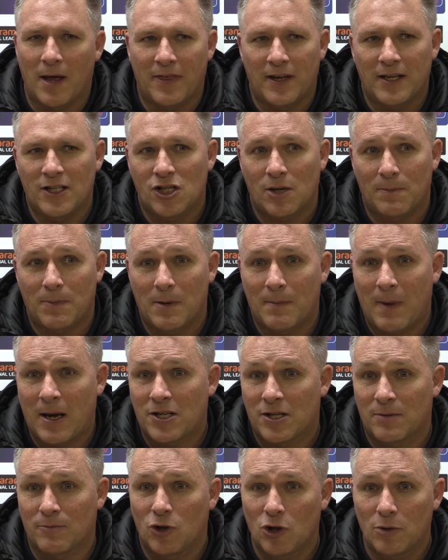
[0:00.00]
I think Chippenham
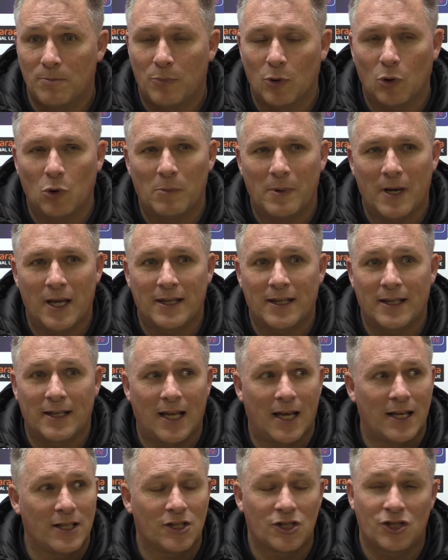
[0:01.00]
had some good ball, but
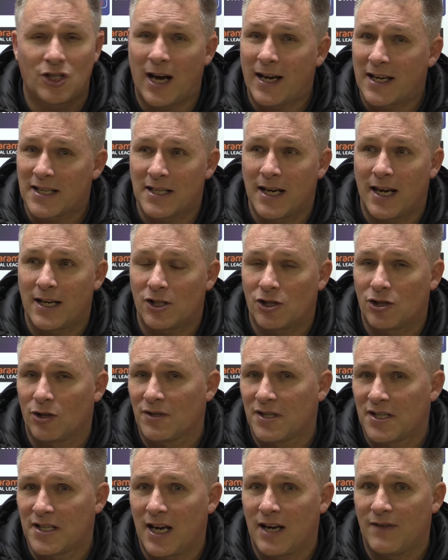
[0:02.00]
Jack hasn't had a
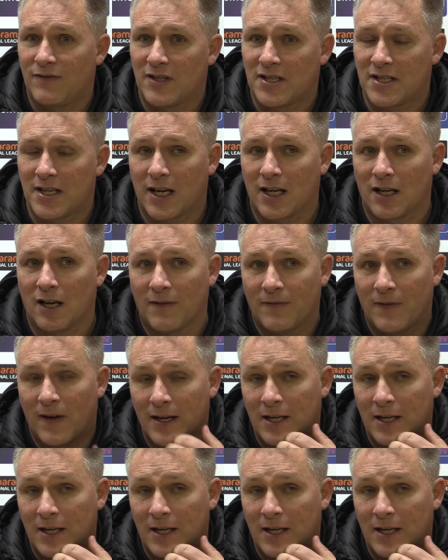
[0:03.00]
shot to save in the second half.